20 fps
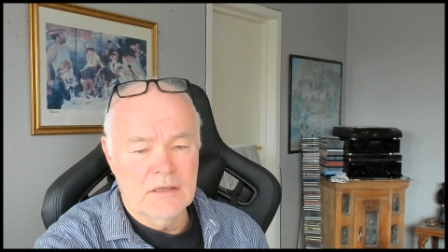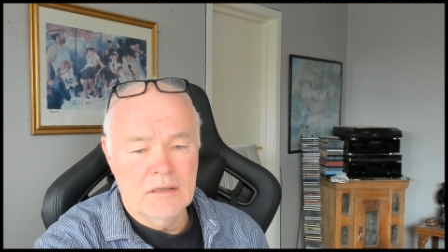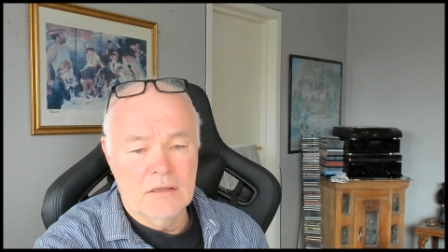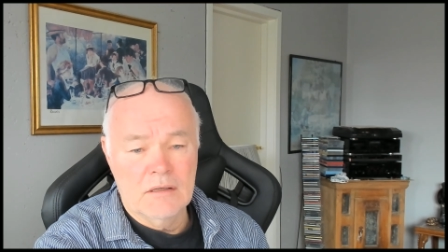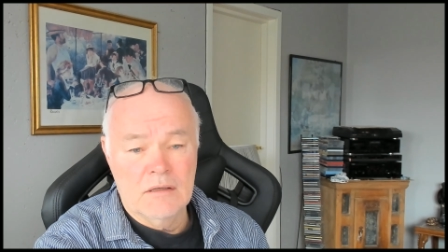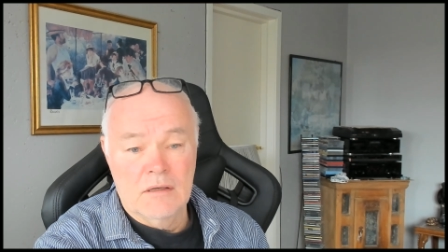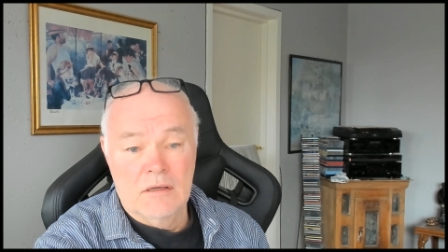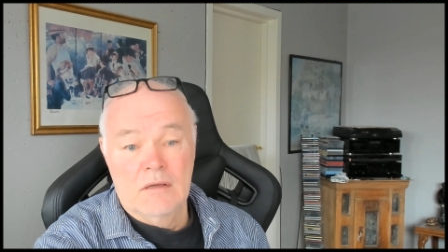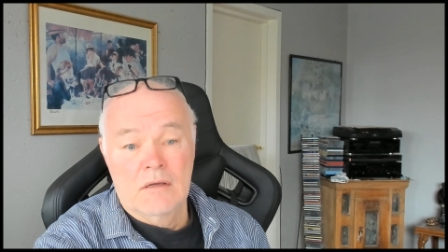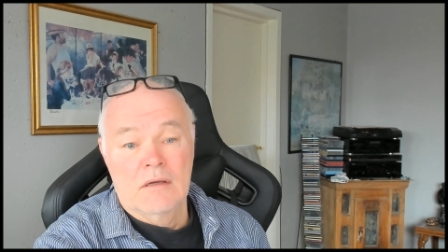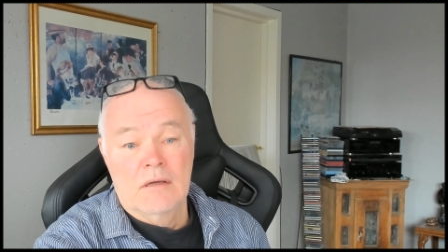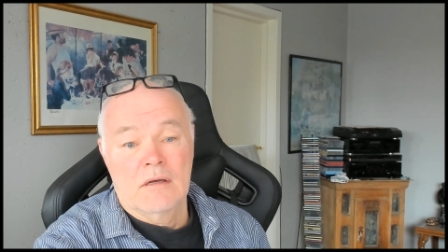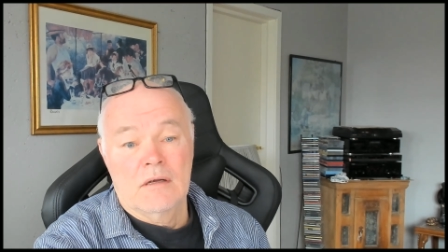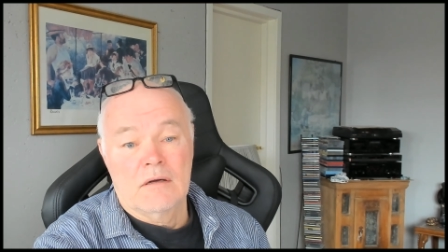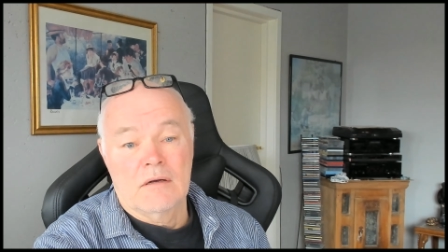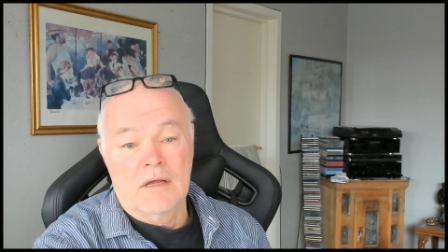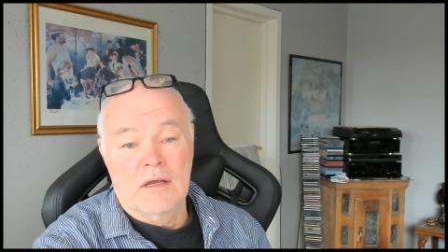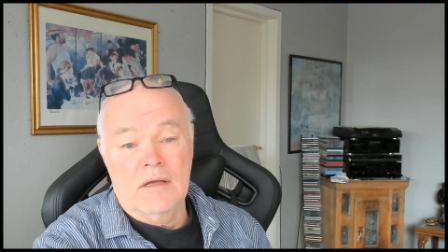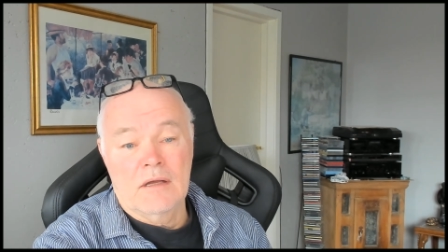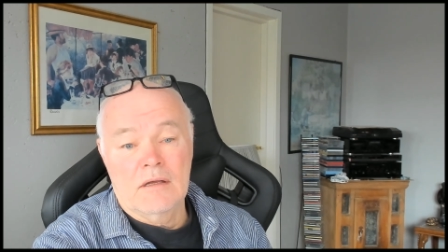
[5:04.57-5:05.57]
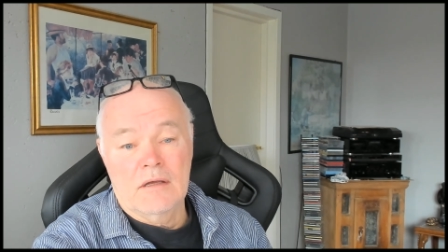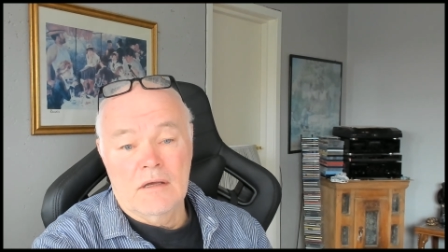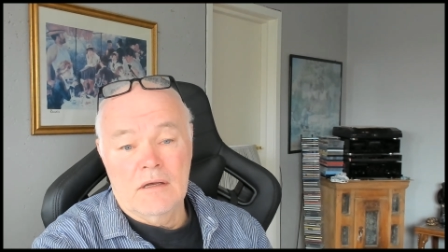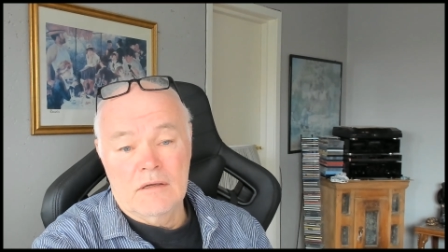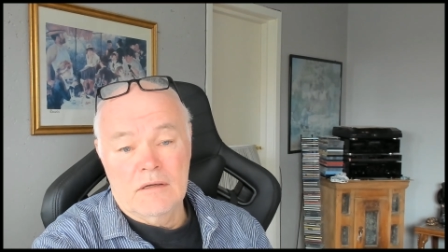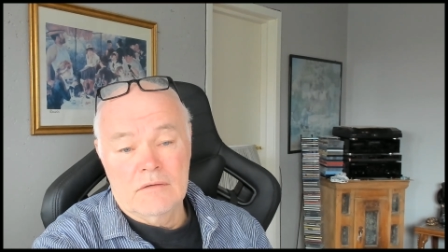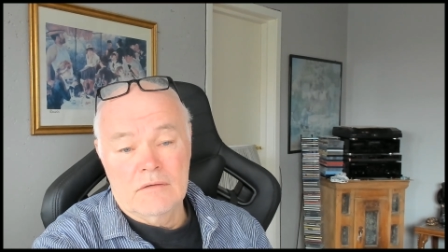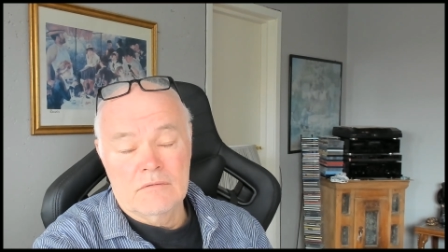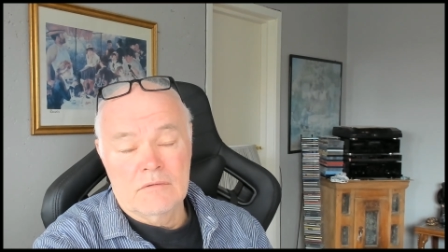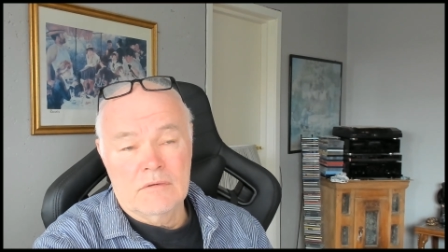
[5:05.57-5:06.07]
uh,
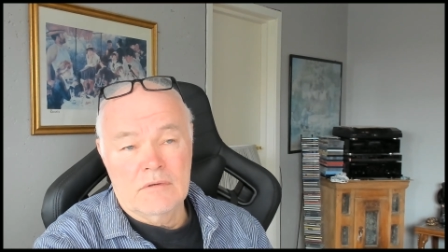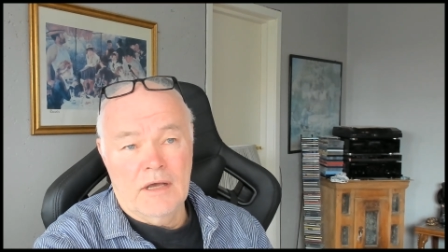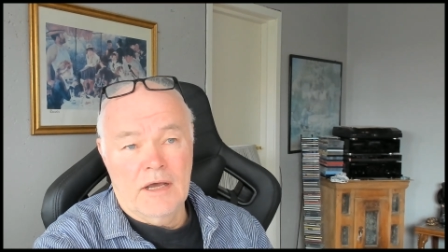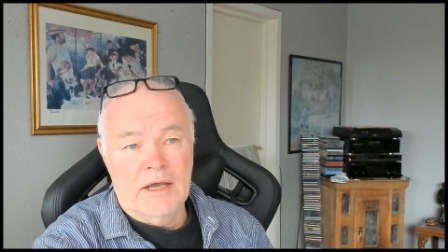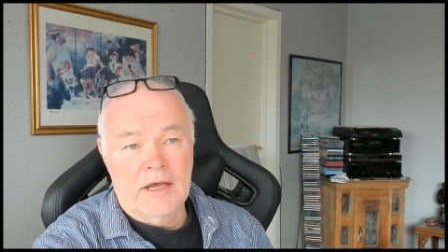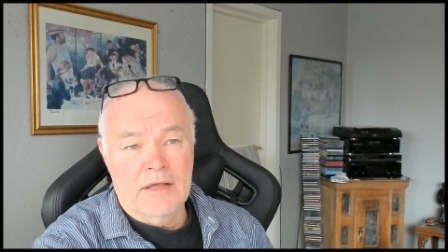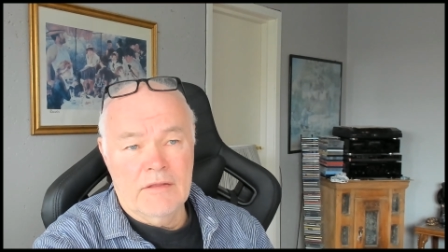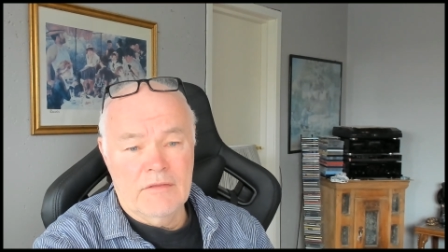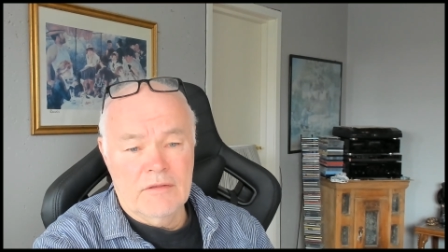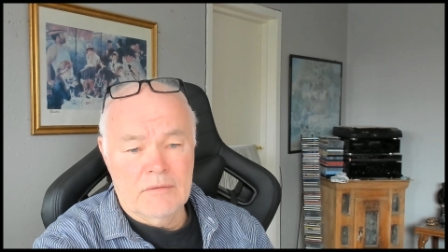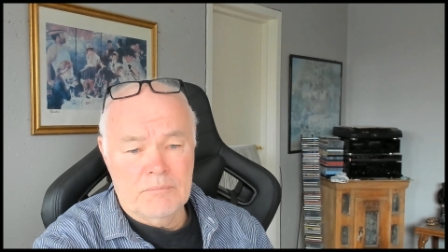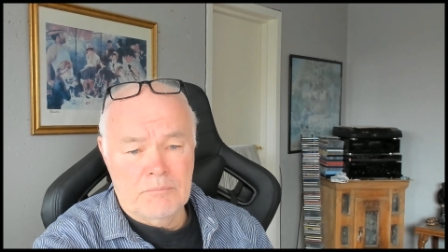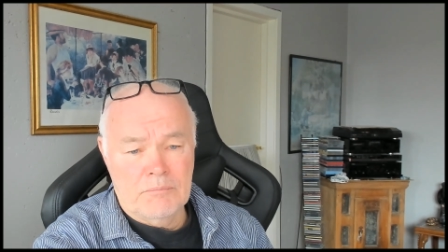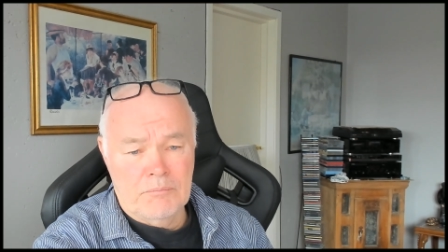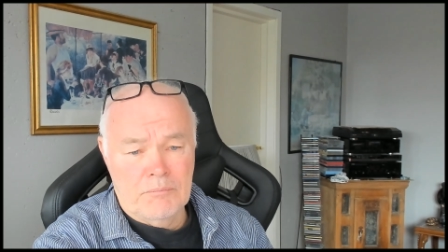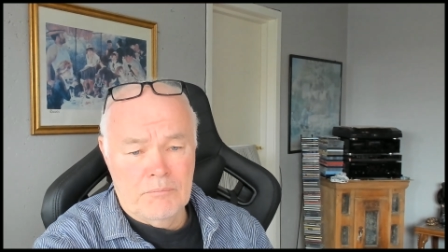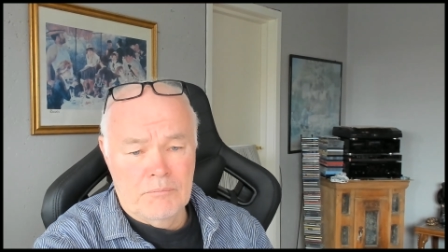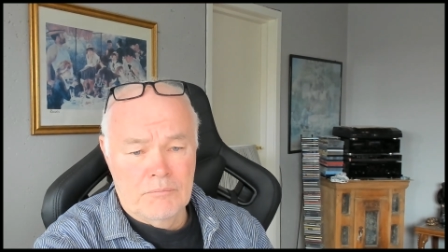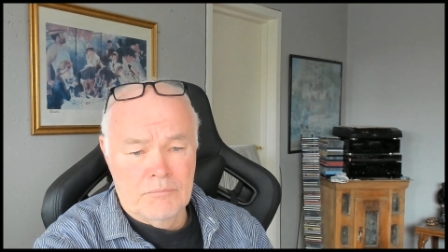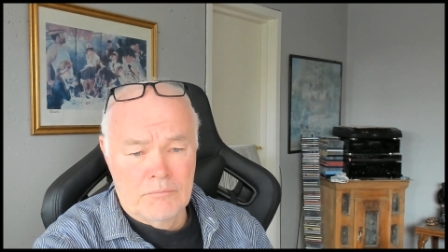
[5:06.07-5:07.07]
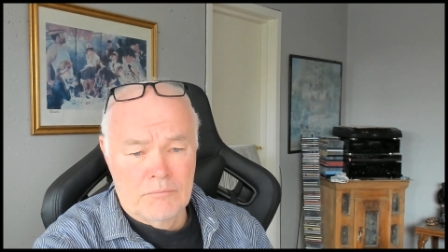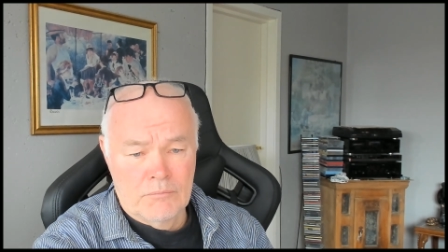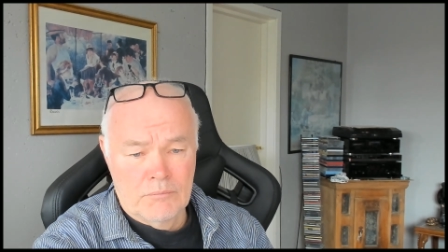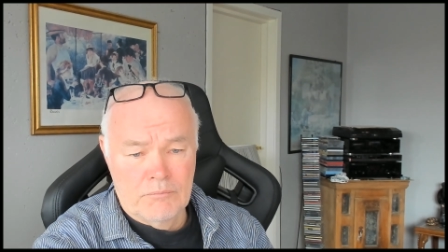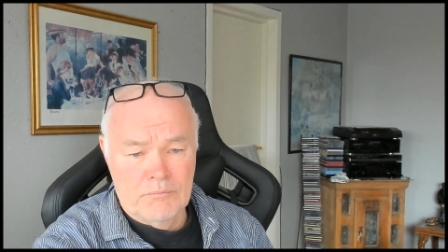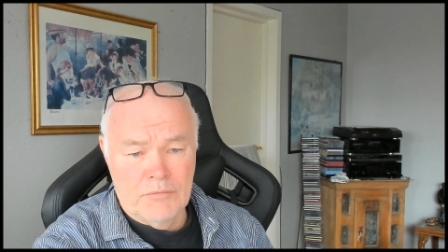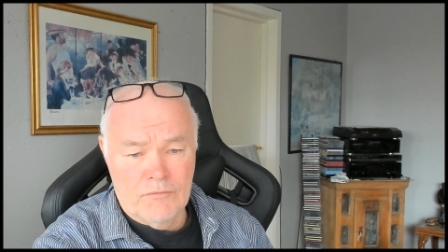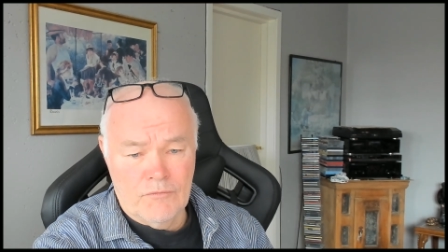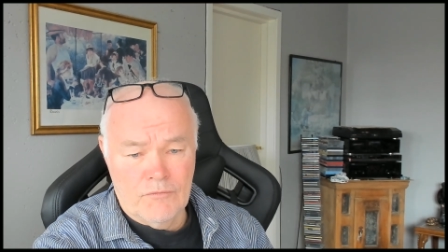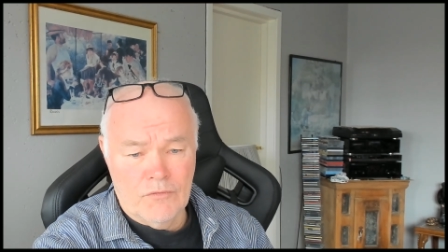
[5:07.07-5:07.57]
uh, either before